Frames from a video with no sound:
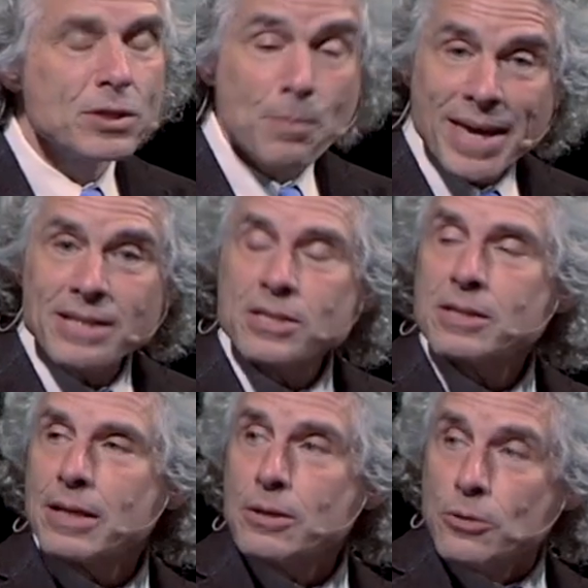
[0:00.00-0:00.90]

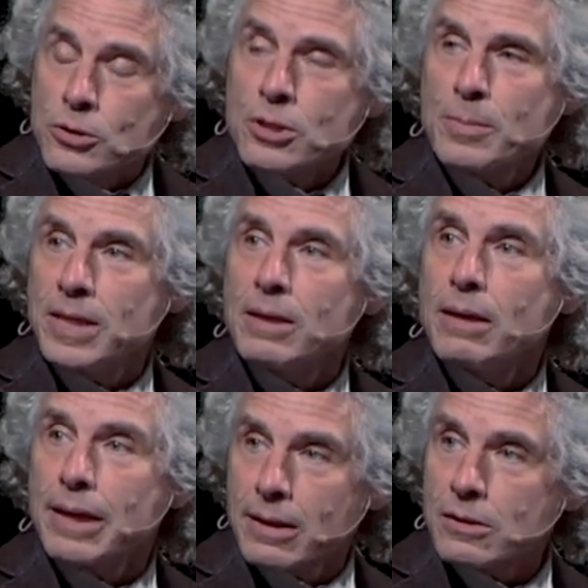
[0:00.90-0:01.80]
debates that used to
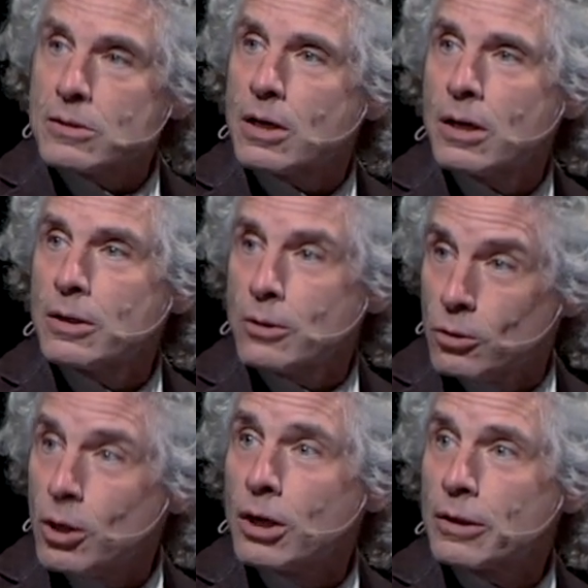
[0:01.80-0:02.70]
be held are
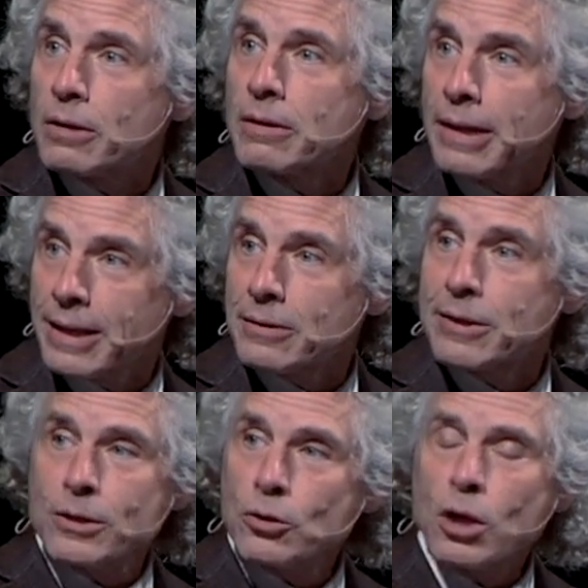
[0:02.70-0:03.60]
no longer held.
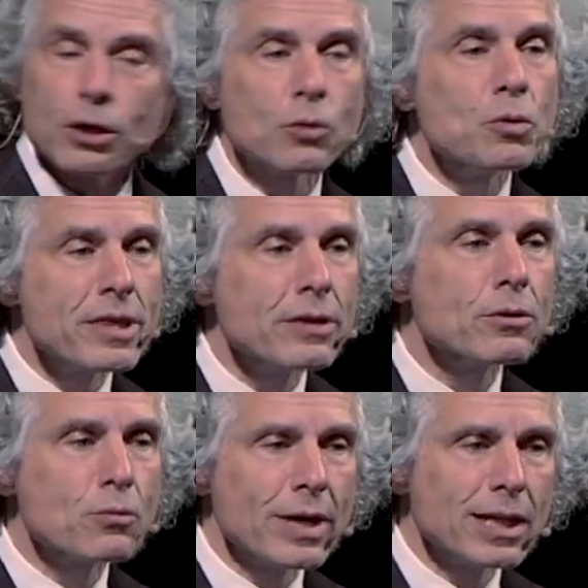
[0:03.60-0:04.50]
They're no longer within
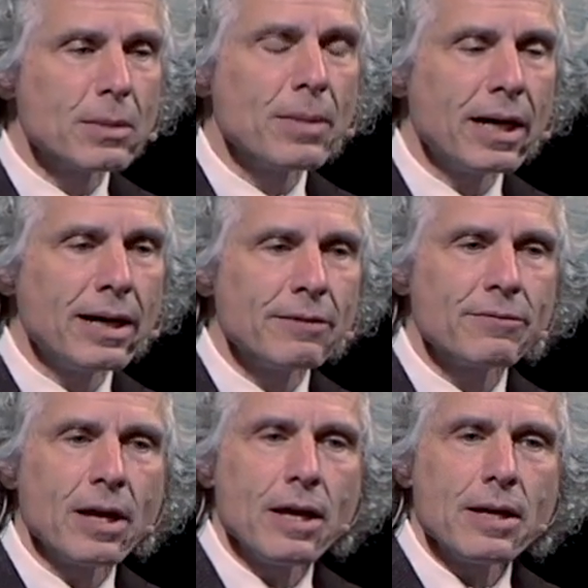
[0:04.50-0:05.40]
the realm
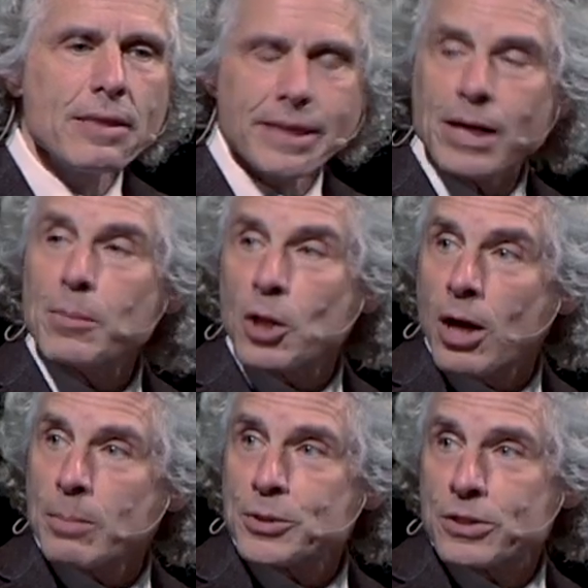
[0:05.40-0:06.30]
of thinkable
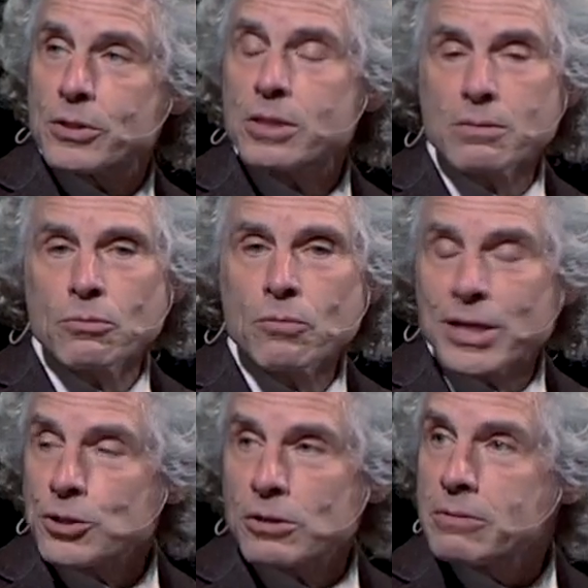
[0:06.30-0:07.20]
options.
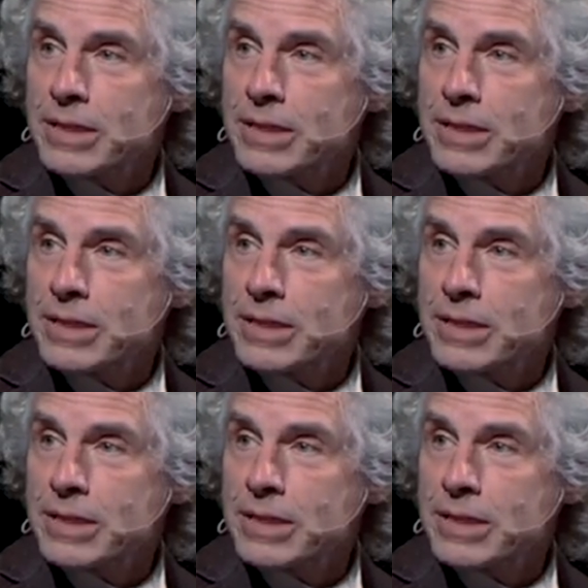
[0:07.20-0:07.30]
Racial